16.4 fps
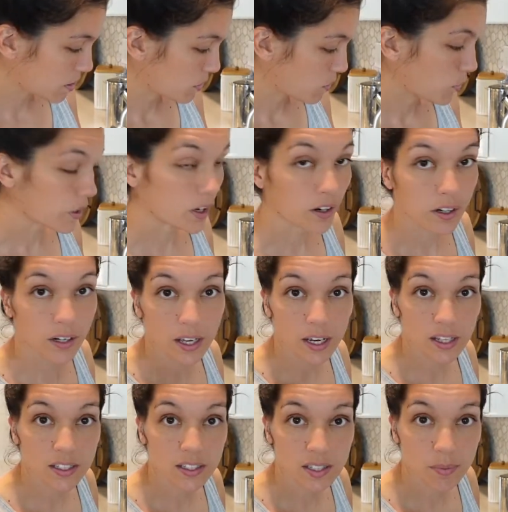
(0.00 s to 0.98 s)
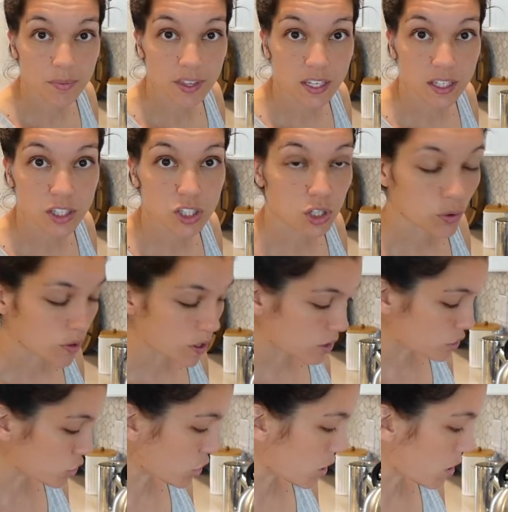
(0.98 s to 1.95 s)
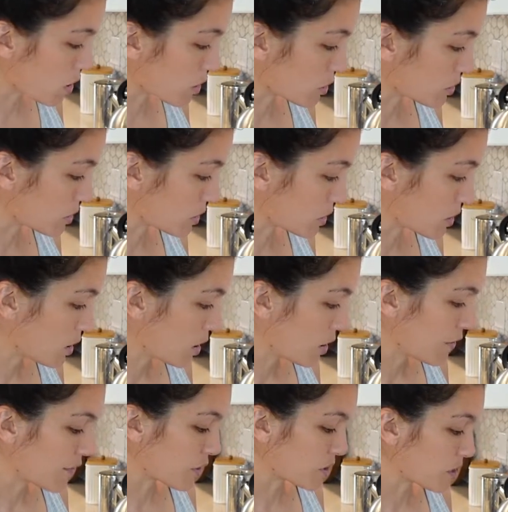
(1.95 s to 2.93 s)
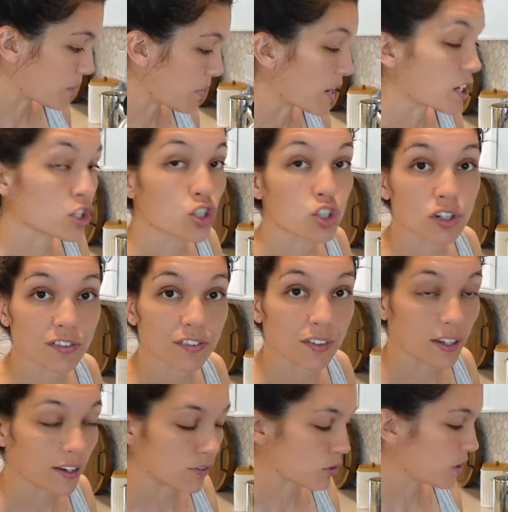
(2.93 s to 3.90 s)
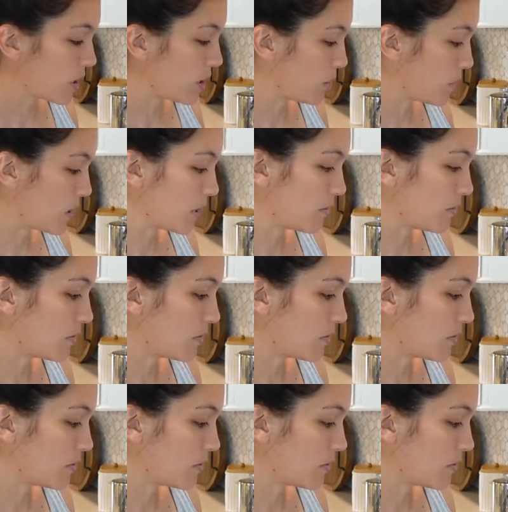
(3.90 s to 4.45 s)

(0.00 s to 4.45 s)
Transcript: We are gonna add some things to our jars for some extra flavoring, but